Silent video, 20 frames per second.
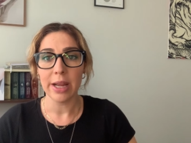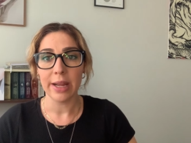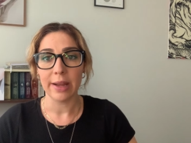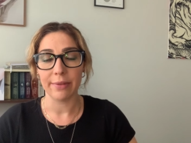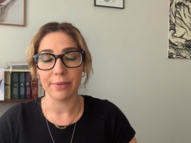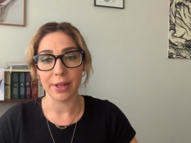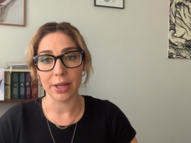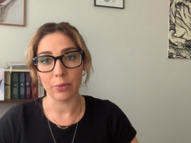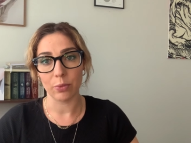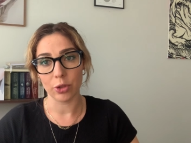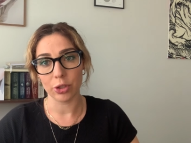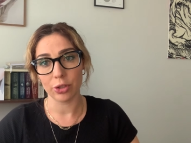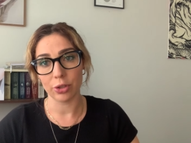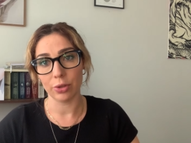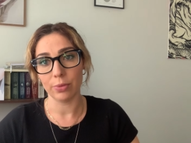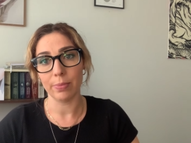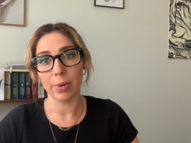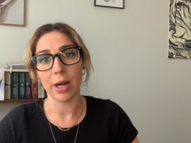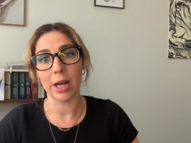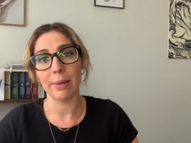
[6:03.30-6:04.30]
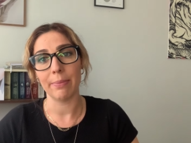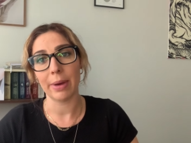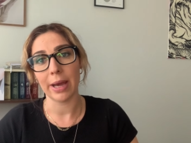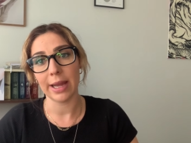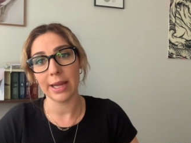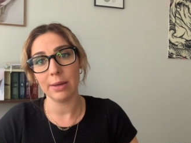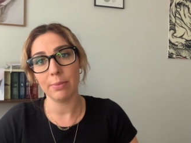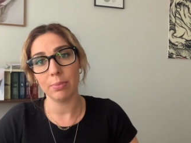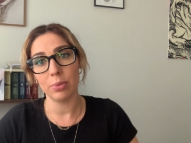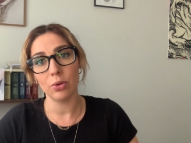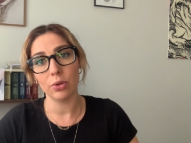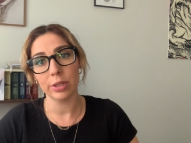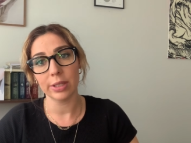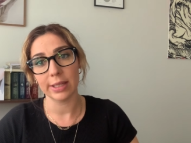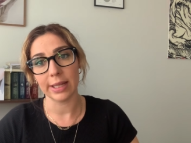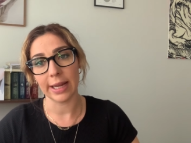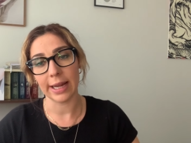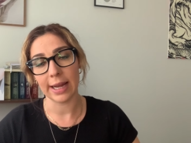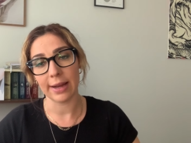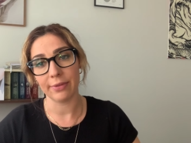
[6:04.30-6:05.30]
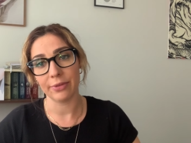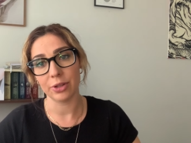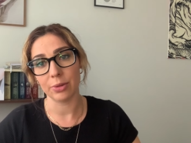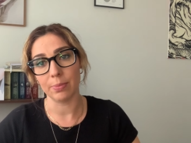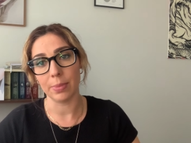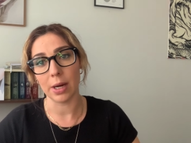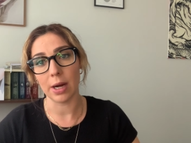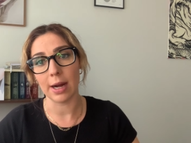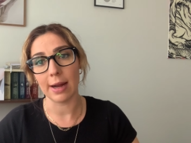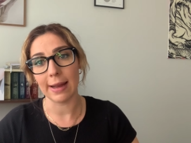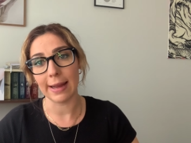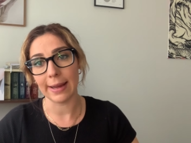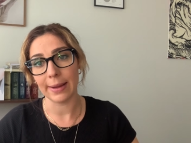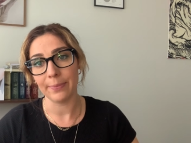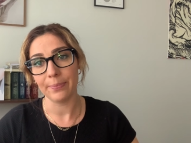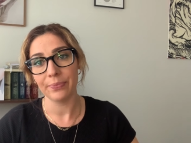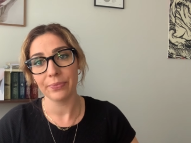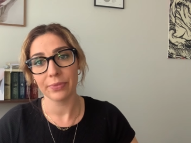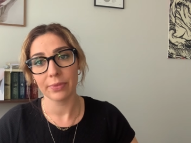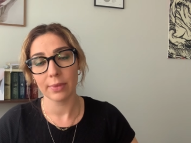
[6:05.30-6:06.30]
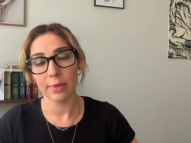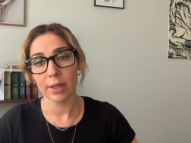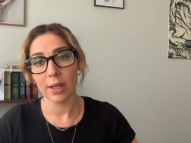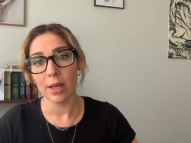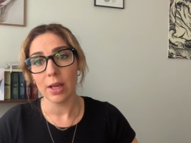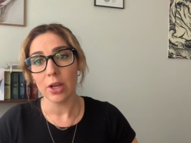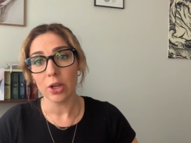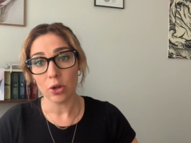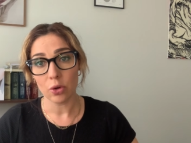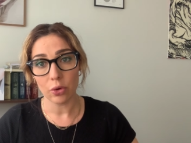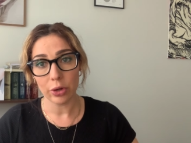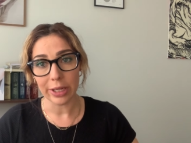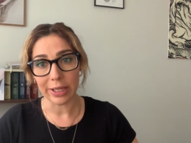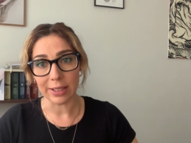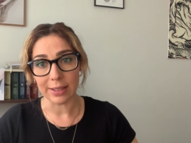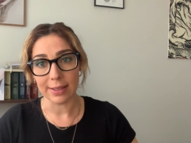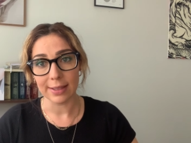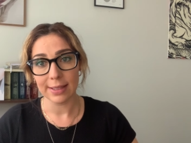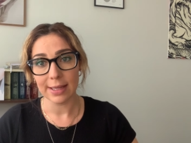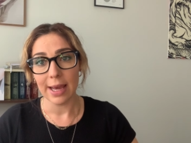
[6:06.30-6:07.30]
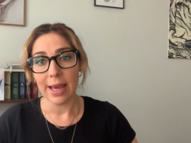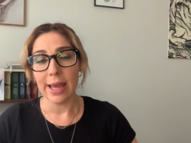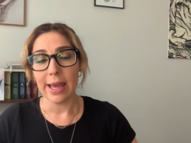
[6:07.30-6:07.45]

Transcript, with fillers: if they want to buy paid books, they have to buy coins.